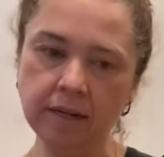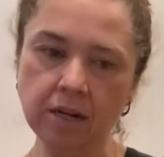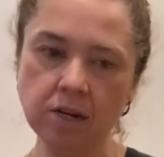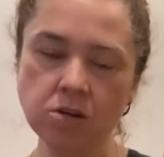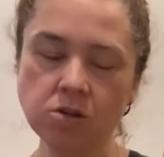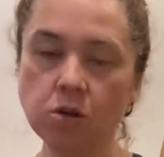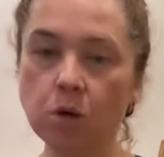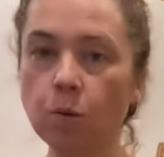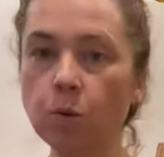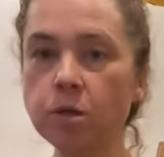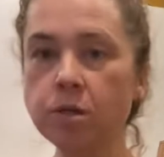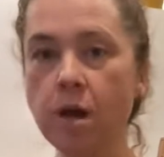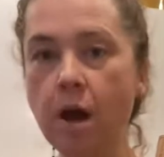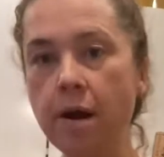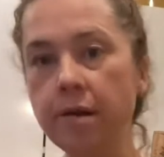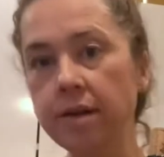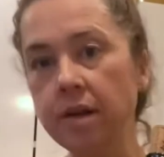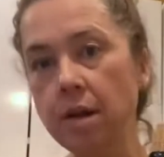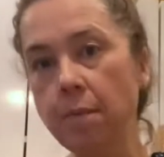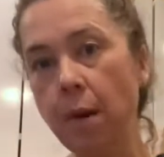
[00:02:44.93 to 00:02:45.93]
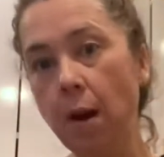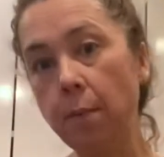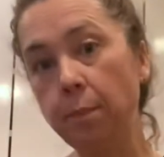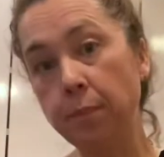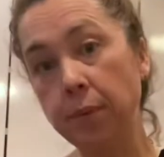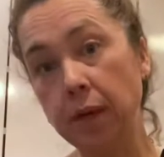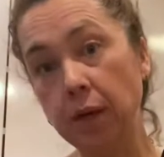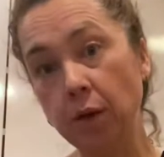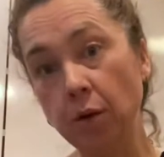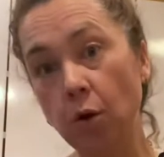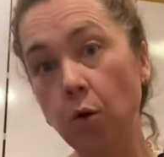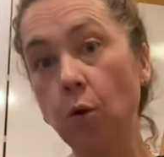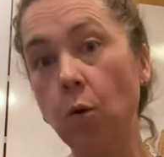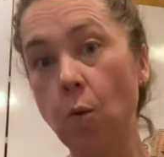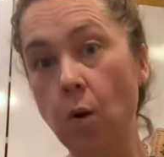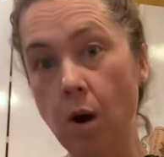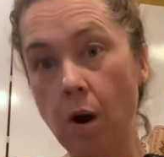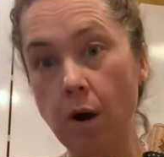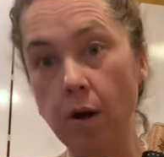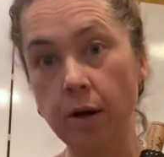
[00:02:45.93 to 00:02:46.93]
So we're talking about Pinot
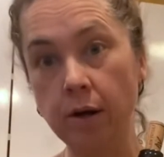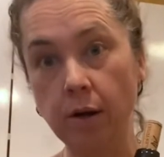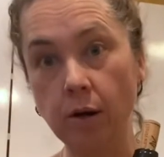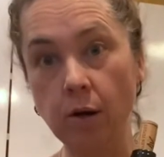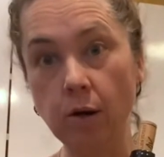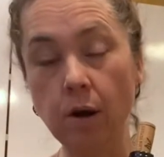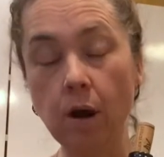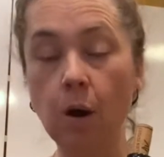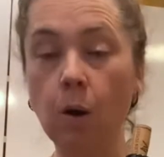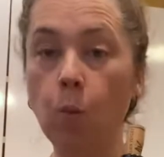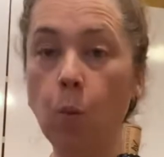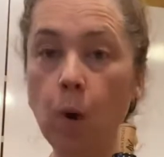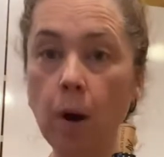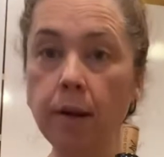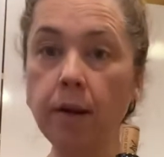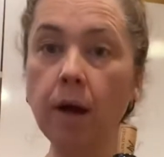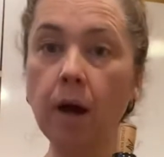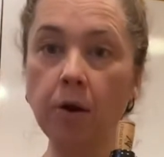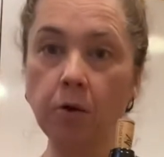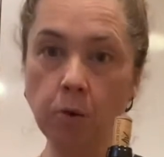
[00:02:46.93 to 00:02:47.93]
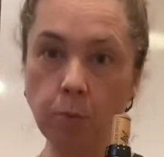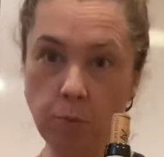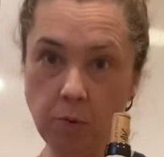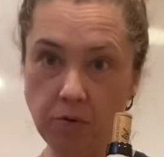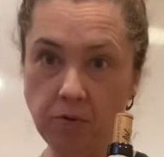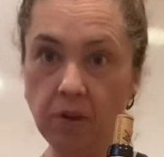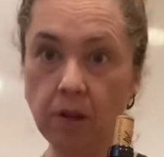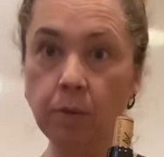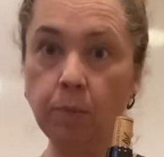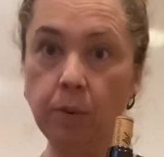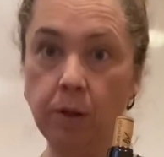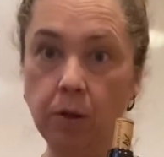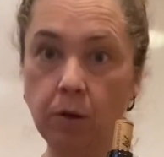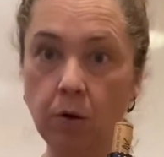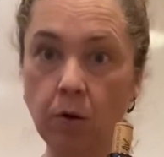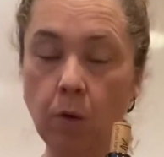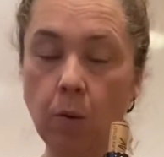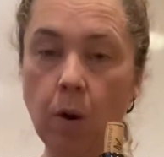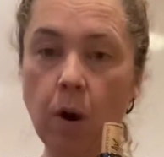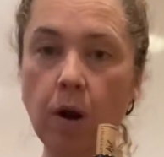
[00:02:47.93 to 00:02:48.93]
Noir here, a 100% Pinot
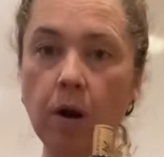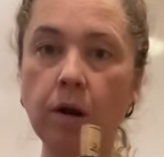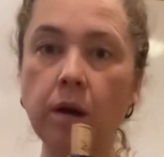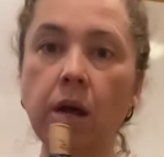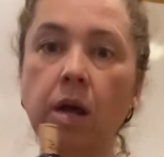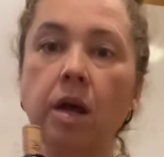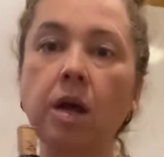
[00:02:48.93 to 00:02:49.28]
Noir.